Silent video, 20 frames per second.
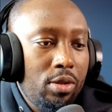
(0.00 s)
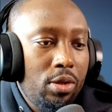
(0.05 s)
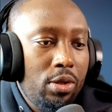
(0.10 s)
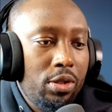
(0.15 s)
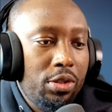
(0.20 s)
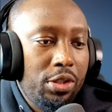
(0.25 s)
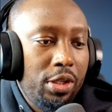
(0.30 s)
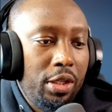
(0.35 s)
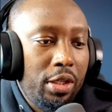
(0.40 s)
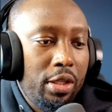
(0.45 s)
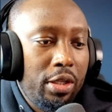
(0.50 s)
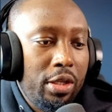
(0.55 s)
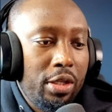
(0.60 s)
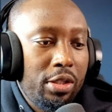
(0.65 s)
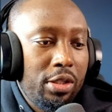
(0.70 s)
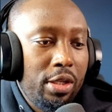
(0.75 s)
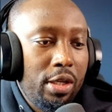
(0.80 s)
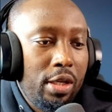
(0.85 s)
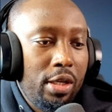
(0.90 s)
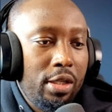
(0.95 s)
You can see that
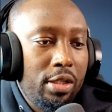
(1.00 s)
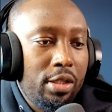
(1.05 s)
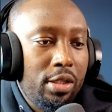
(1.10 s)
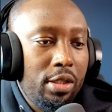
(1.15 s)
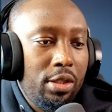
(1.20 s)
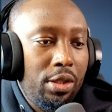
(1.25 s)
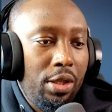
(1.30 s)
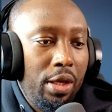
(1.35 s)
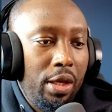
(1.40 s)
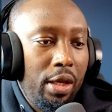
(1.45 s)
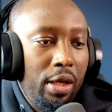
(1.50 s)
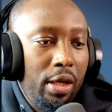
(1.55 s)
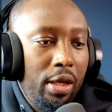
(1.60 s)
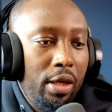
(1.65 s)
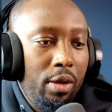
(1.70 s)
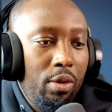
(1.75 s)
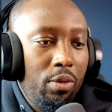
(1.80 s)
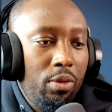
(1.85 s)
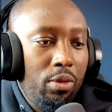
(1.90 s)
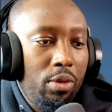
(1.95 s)
this is
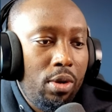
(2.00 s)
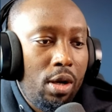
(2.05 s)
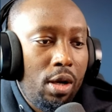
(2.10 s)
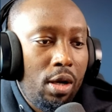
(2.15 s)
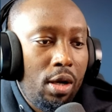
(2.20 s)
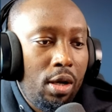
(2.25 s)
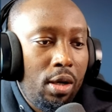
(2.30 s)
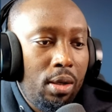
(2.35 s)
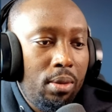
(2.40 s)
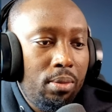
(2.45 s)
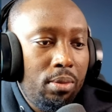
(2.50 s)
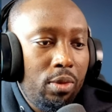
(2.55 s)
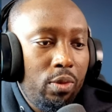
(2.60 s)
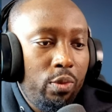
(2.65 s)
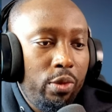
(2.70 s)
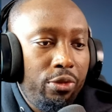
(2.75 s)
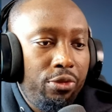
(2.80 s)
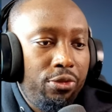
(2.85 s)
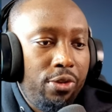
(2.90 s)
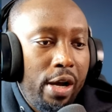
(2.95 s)
the um,
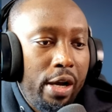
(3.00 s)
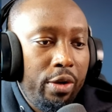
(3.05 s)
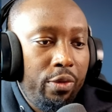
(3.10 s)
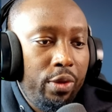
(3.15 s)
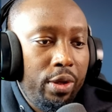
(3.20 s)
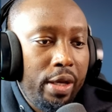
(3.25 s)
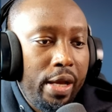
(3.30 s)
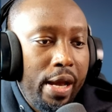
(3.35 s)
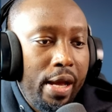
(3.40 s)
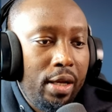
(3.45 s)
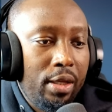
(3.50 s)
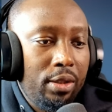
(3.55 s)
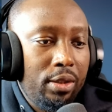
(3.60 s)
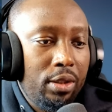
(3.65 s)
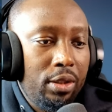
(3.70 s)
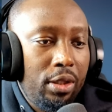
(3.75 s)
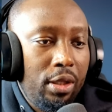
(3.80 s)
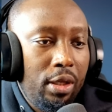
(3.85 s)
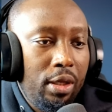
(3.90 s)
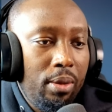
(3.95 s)
refinery Galaxy,
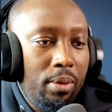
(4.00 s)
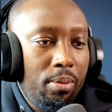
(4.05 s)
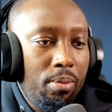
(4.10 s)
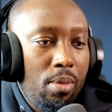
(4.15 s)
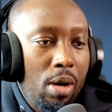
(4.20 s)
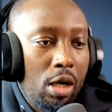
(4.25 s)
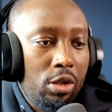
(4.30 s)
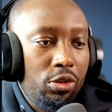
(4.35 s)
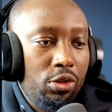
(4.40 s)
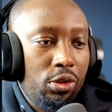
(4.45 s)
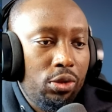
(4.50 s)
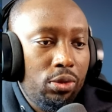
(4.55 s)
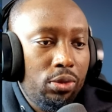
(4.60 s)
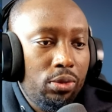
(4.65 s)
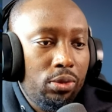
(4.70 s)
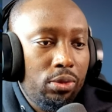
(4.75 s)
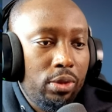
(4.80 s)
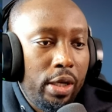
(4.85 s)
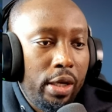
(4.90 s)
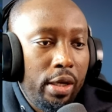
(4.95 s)
the module,
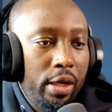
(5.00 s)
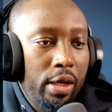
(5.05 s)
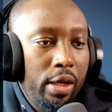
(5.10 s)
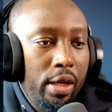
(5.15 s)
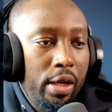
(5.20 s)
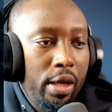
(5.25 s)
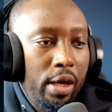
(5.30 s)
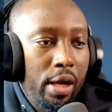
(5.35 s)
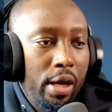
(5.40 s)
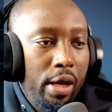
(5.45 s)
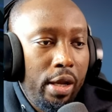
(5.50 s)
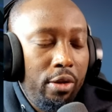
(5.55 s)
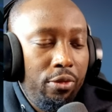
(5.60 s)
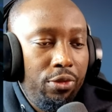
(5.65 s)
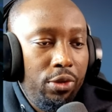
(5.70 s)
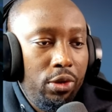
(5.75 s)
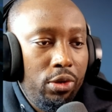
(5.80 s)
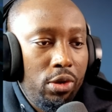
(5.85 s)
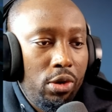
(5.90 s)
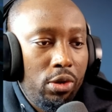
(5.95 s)
right? And
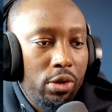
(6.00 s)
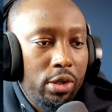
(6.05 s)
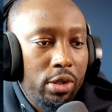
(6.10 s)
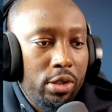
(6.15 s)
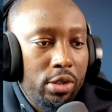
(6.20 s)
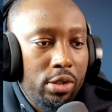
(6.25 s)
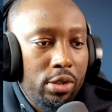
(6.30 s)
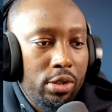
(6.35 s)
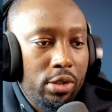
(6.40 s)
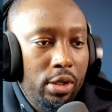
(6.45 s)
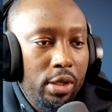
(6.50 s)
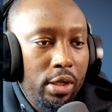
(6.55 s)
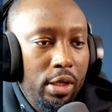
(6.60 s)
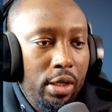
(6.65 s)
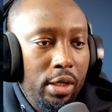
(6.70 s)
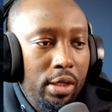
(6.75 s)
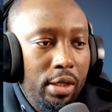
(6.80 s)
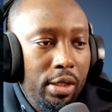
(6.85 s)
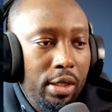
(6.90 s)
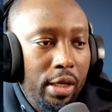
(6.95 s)
if you notice,
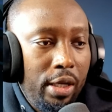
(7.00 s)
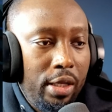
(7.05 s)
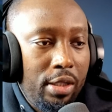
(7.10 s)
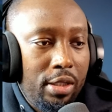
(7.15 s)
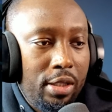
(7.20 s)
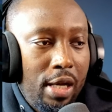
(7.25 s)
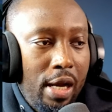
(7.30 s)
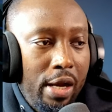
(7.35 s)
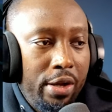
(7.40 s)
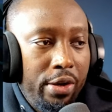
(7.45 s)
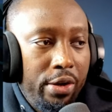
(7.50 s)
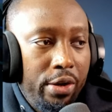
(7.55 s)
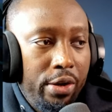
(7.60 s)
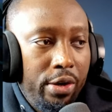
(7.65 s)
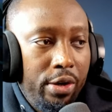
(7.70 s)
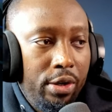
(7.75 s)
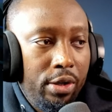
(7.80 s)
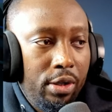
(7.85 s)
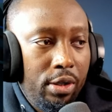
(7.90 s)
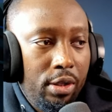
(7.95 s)
the
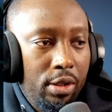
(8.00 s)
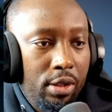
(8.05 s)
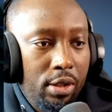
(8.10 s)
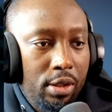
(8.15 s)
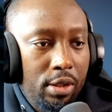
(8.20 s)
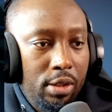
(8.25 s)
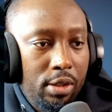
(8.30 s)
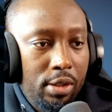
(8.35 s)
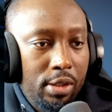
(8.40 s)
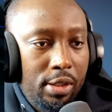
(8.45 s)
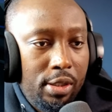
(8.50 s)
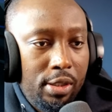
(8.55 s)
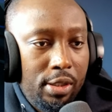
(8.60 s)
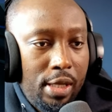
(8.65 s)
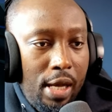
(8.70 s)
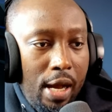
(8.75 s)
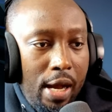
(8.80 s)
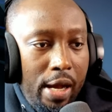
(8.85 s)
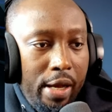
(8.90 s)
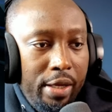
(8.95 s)
entire
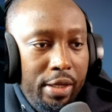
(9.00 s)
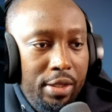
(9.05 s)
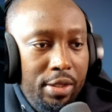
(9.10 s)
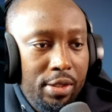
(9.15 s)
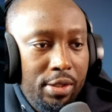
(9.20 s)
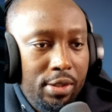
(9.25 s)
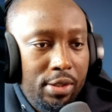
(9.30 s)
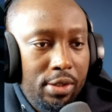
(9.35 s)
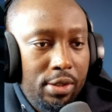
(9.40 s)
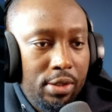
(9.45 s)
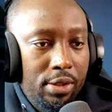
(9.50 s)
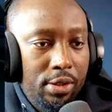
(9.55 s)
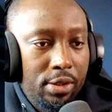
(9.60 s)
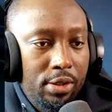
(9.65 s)
sides